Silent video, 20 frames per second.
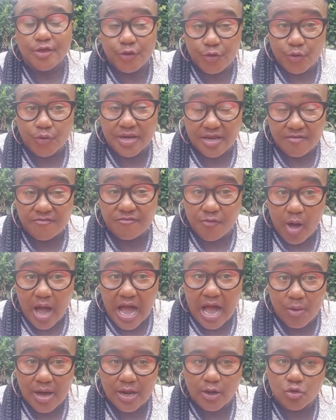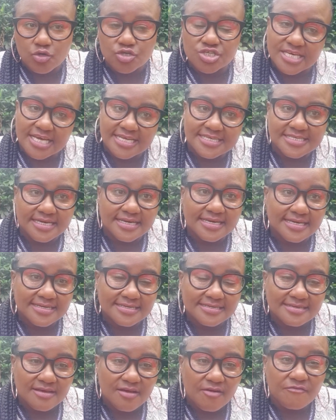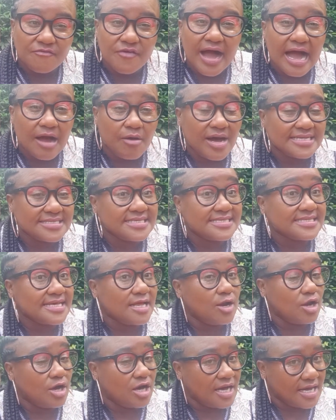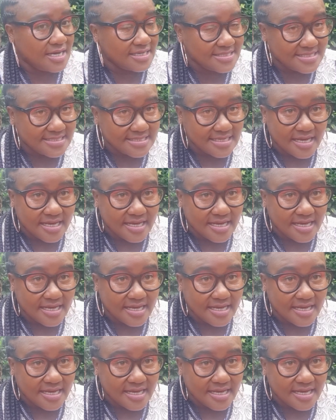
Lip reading: during 4-hour load shedding. 4 hours is a lot.